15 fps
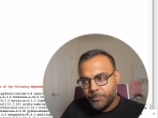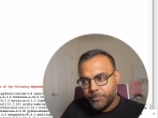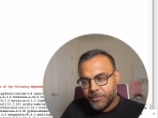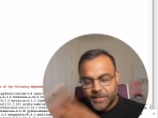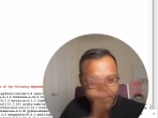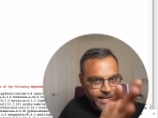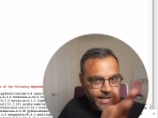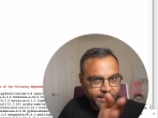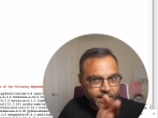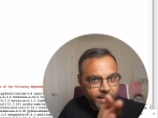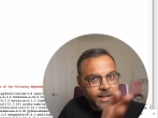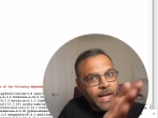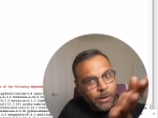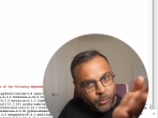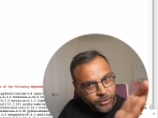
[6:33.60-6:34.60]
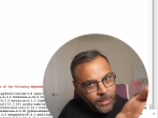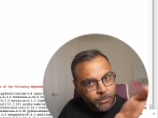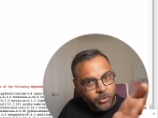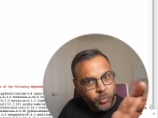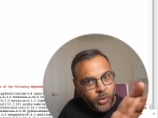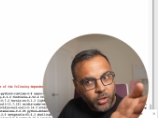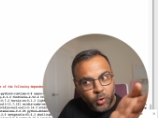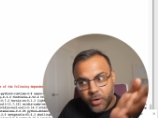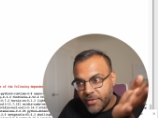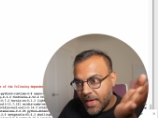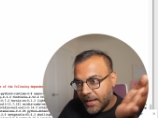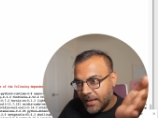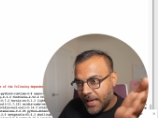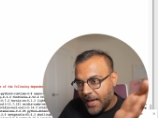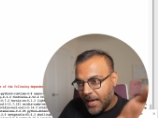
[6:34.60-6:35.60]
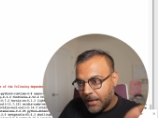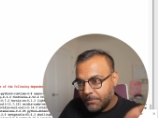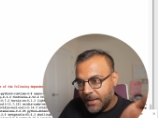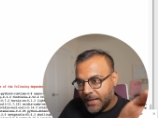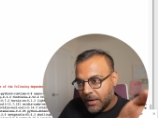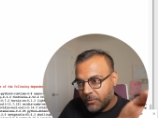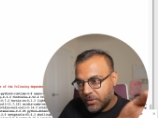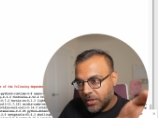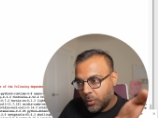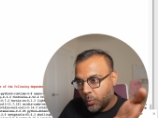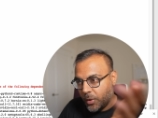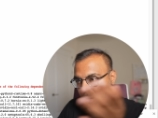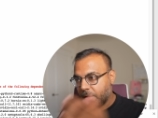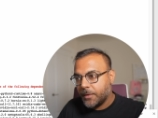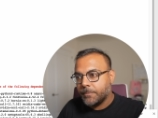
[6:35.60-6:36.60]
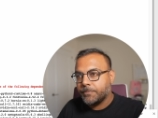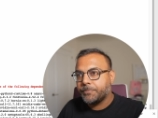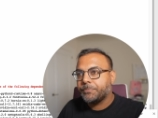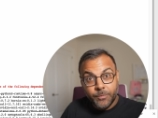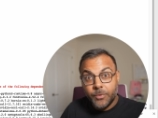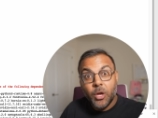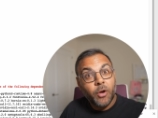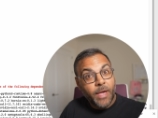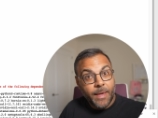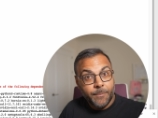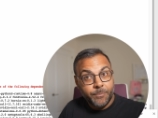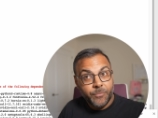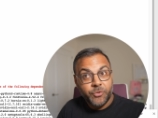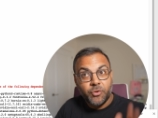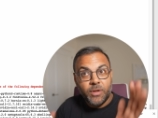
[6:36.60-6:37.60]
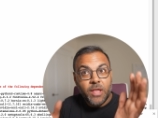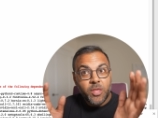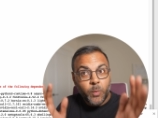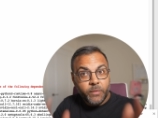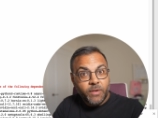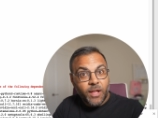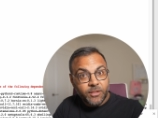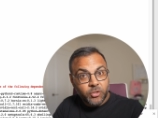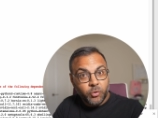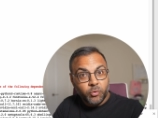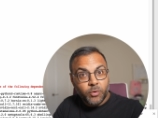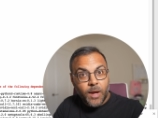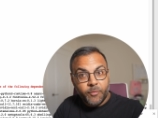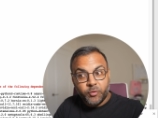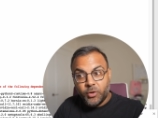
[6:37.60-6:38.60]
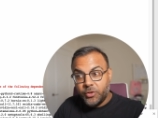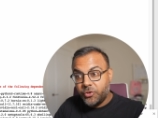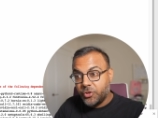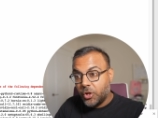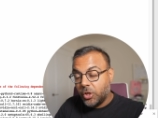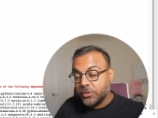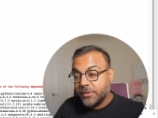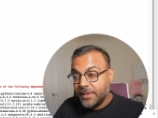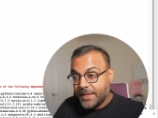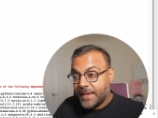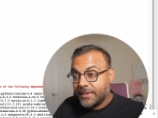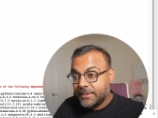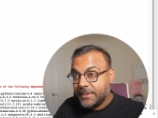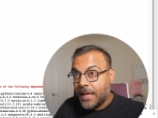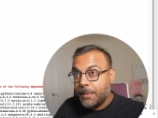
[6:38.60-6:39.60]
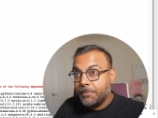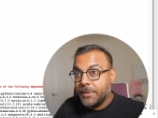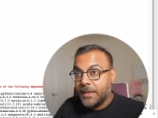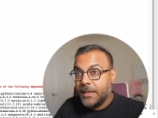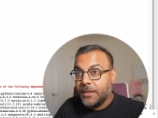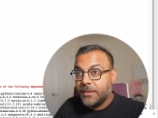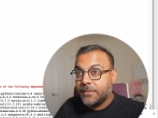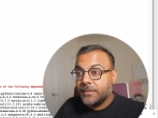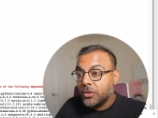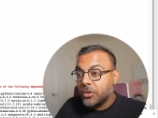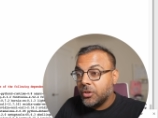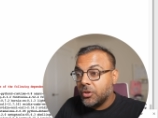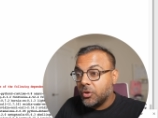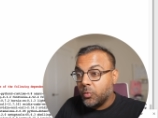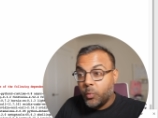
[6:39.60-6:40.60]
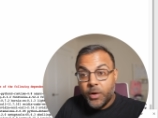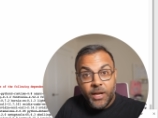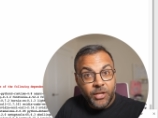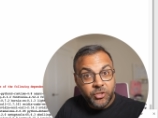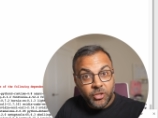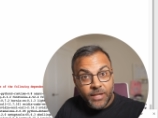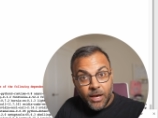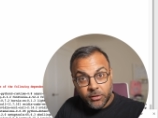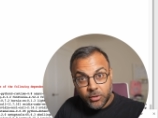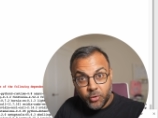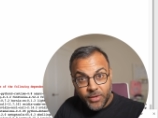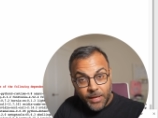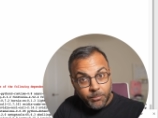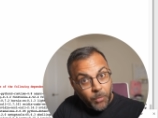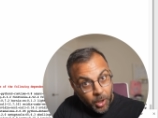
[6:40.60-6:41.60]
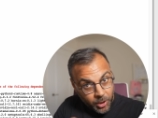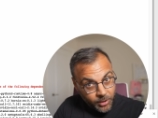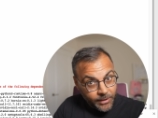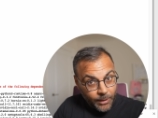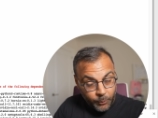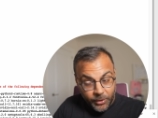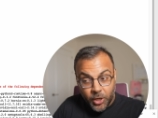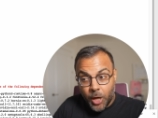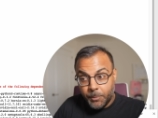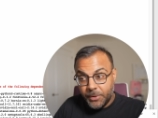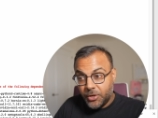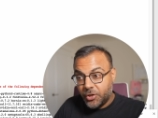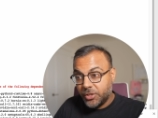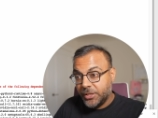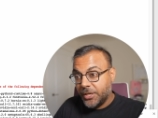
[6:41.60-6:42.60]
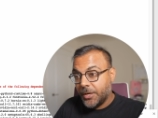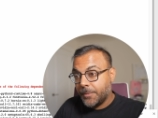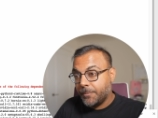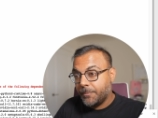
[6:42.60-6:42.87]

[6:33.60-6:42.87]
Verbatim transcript: Like I said, I was able to ignore that and make everything work. Okay, so now that we've got Crafter installed, the next step is we need to download that model that we copied earlier.